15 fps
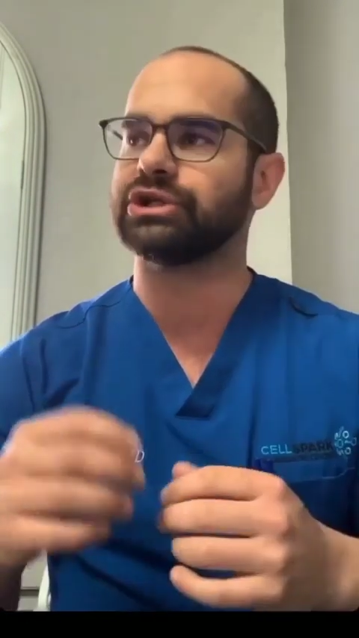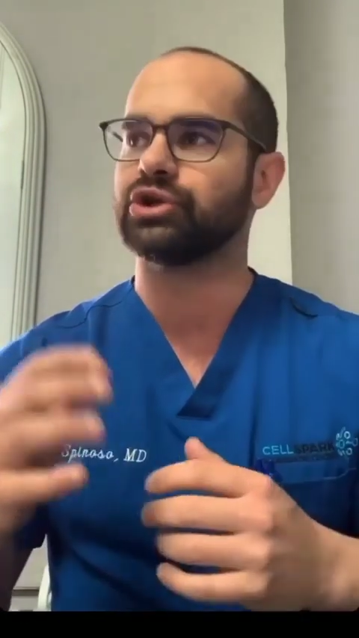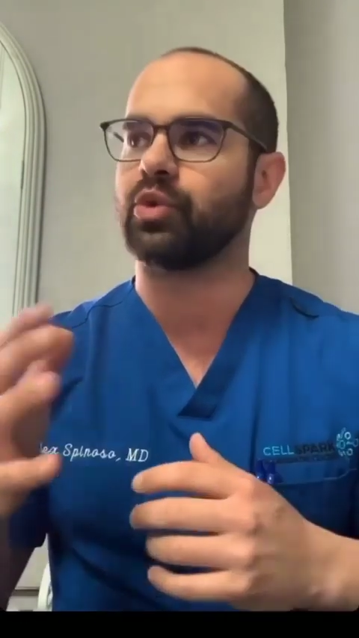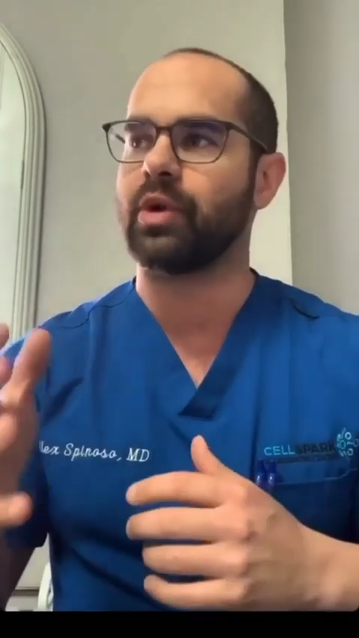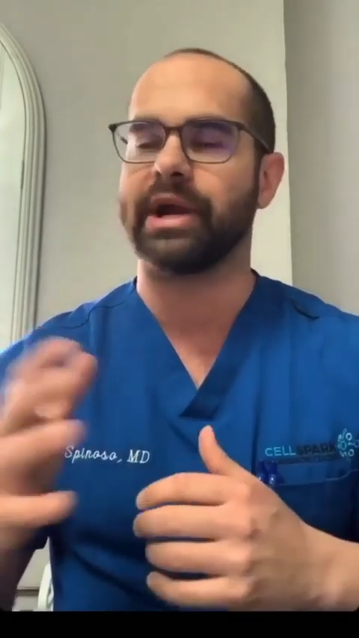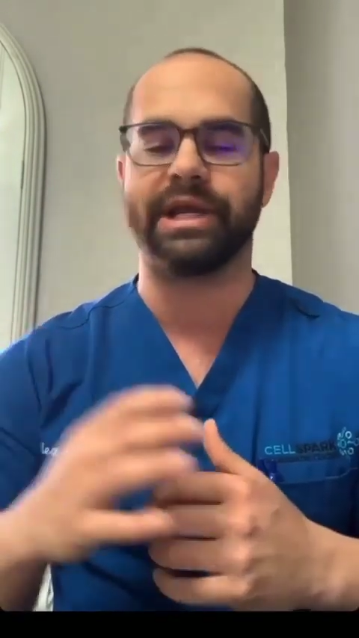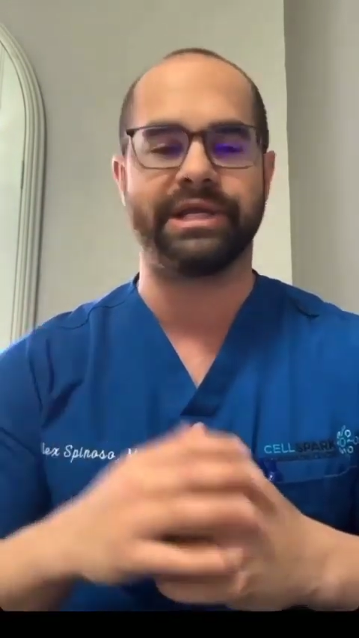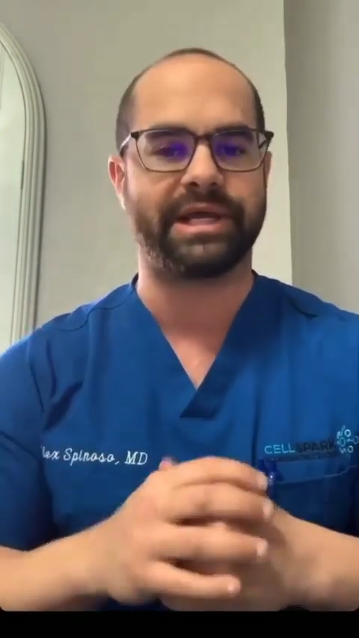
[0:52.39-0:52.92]

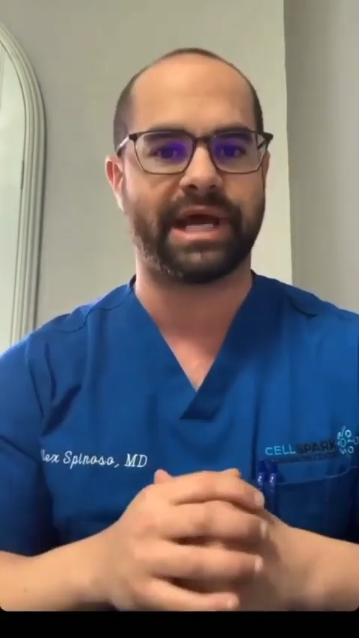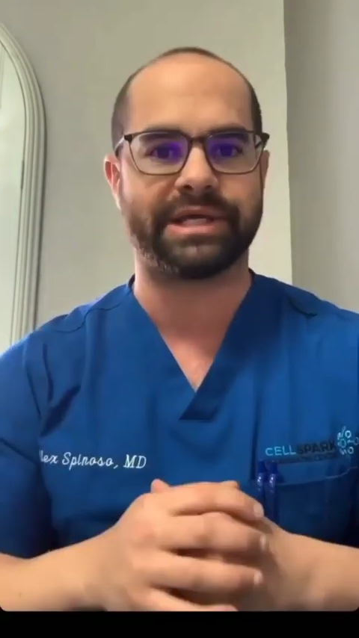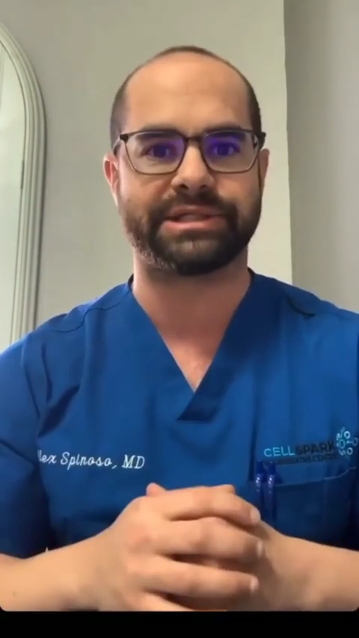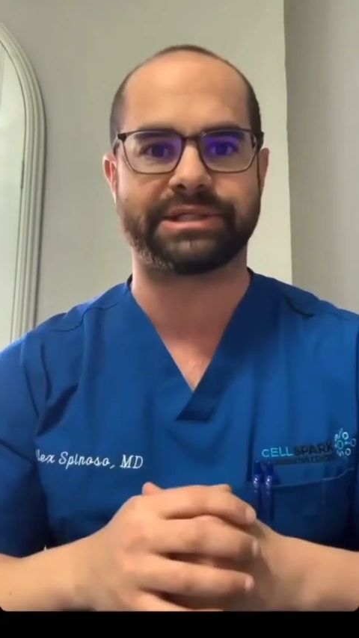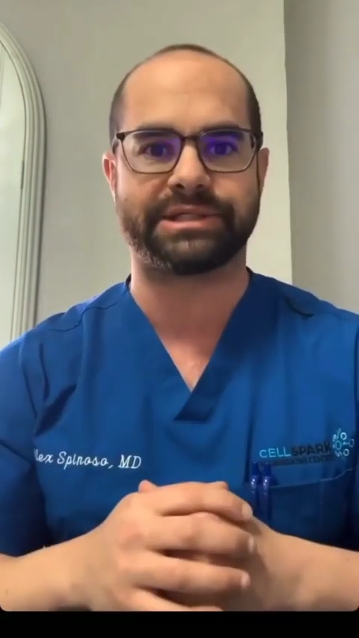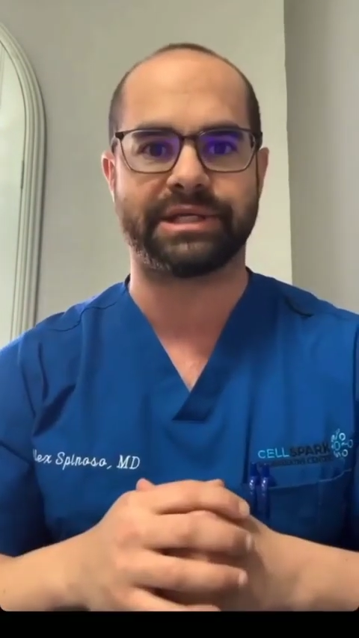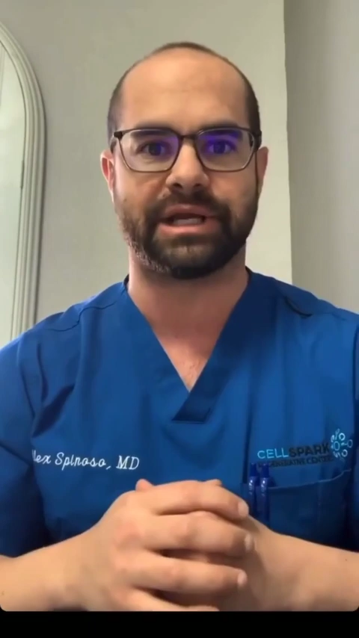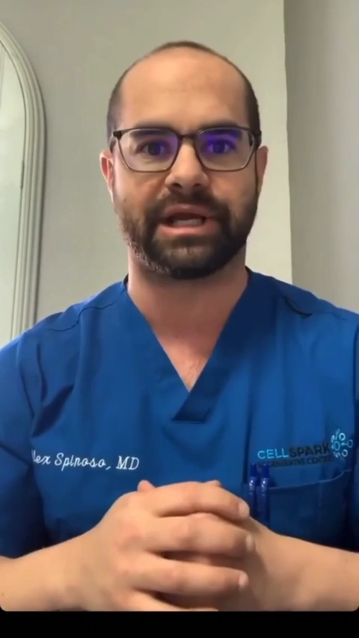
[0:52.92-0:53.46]
20
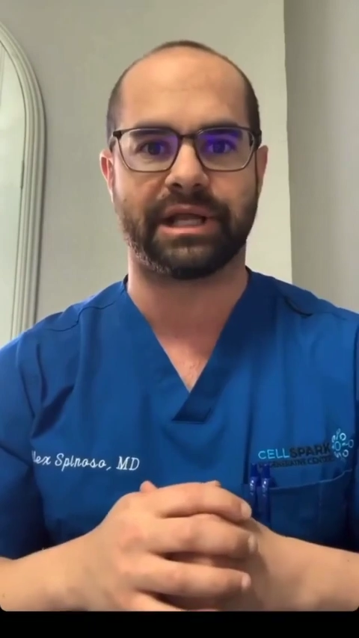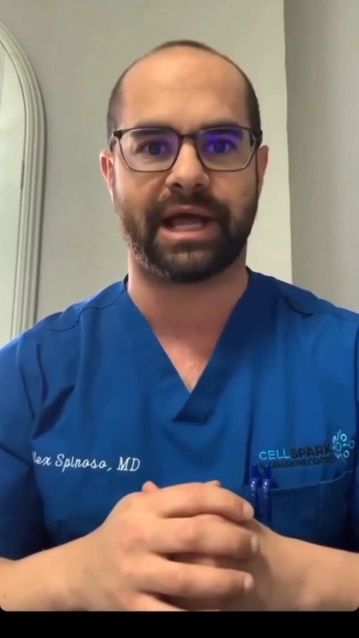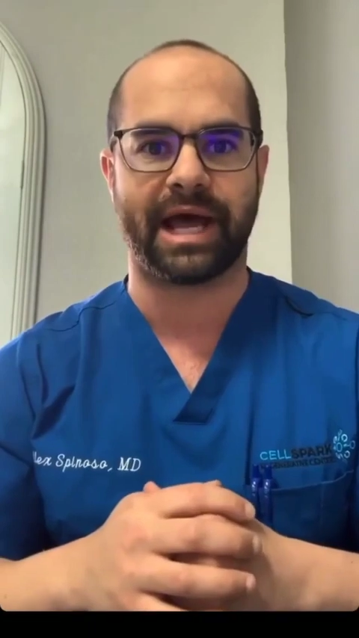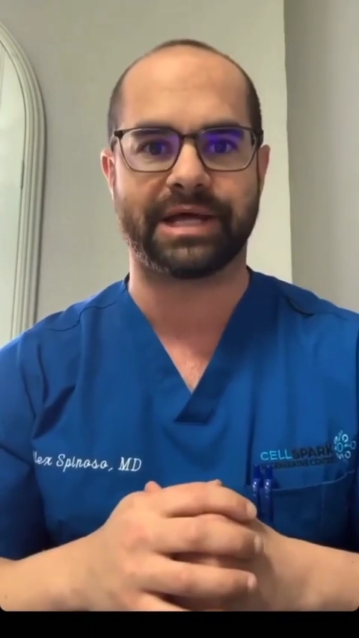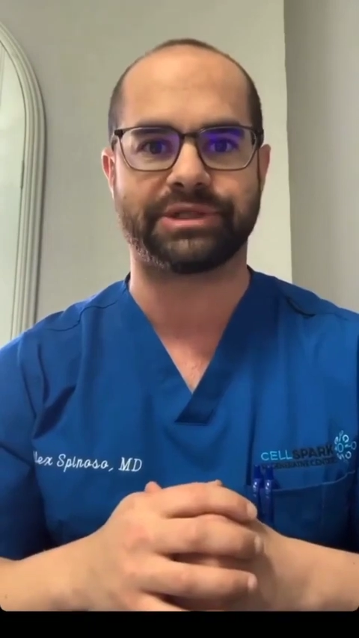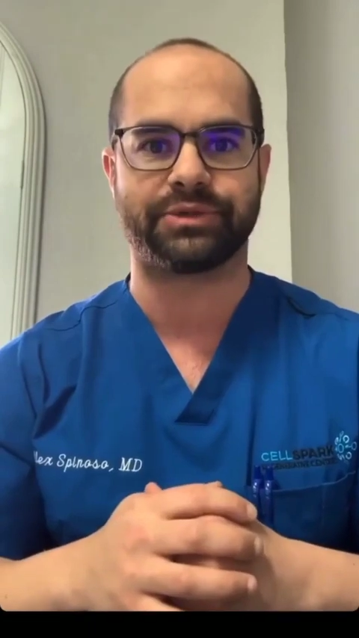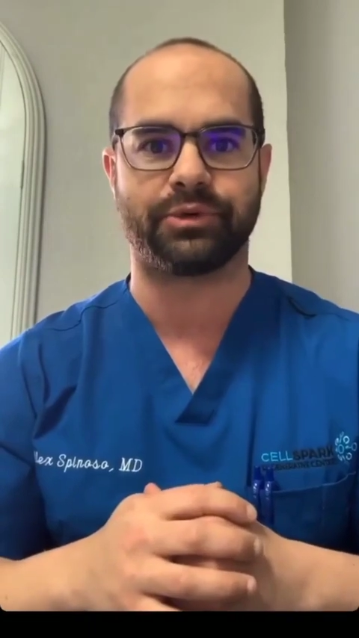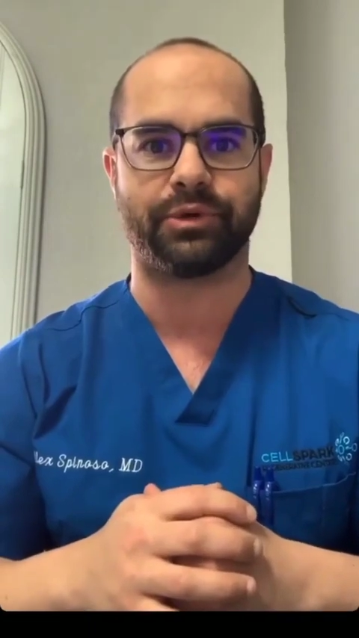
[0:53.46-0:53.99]
desks in a
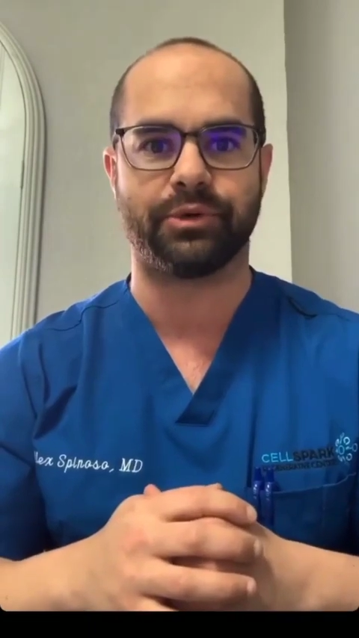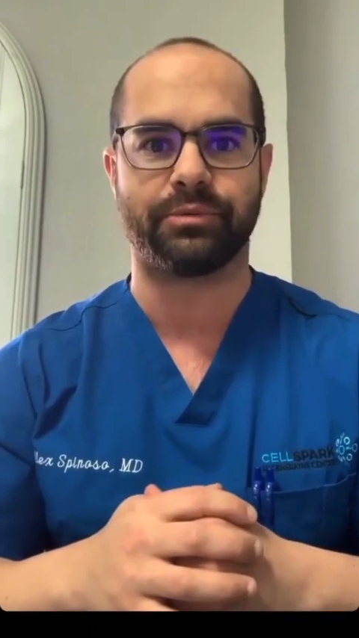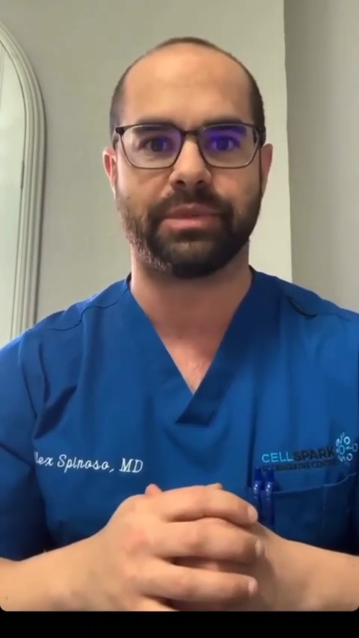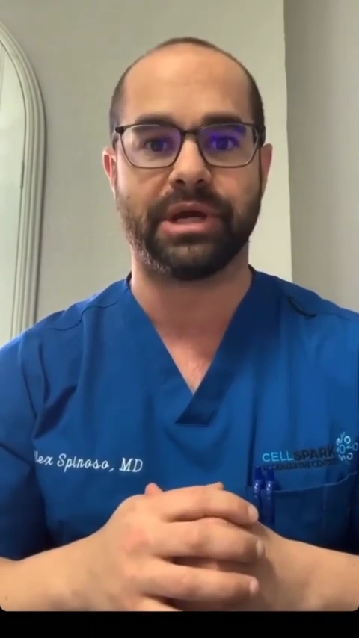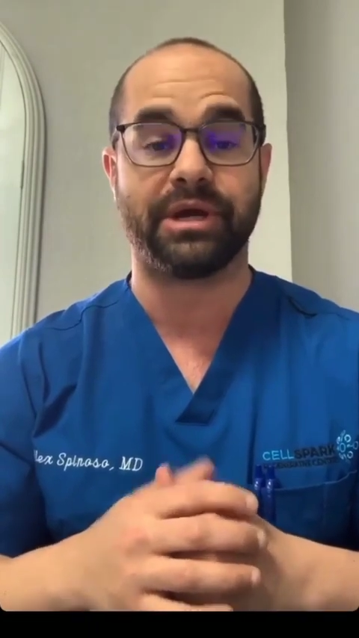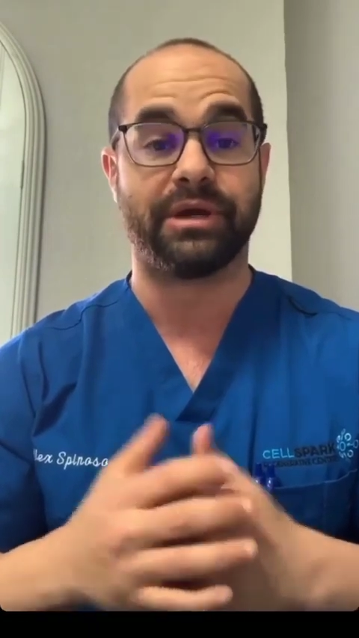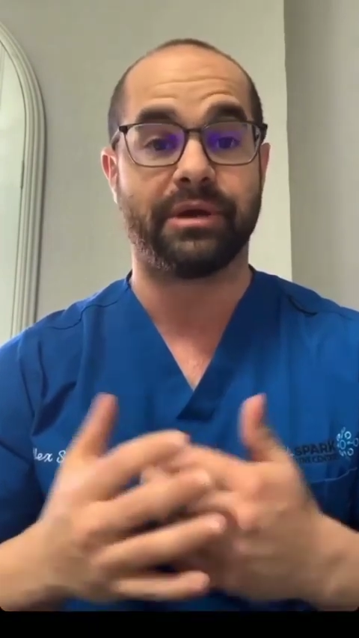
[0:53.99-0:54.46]
classroom?